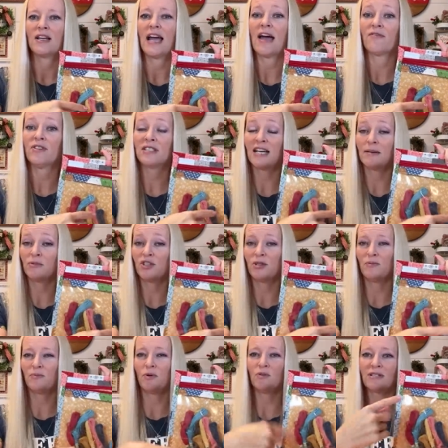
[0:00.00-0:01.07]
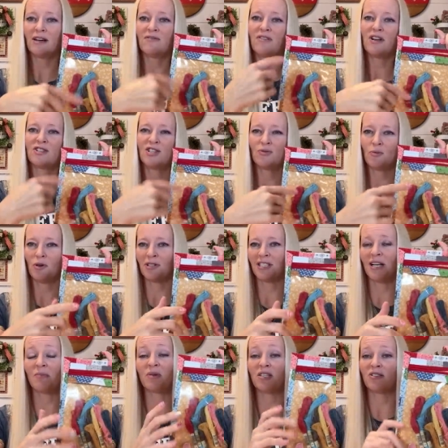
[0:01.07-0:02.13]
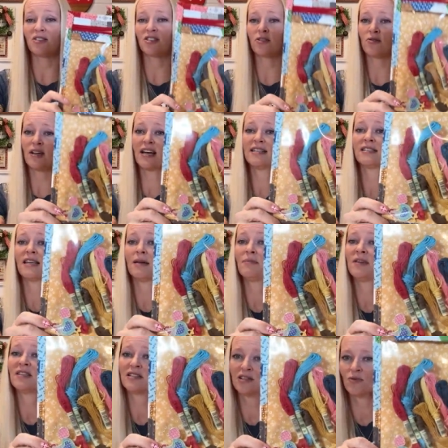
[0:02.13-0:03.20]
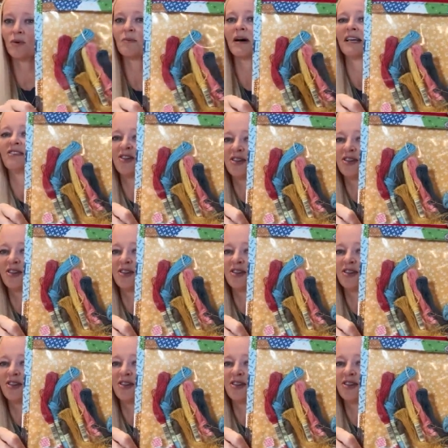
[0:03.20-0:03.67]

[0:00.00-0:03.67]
Every time she pulls out floss, she rolls it up and it looks so nice. And this is what mine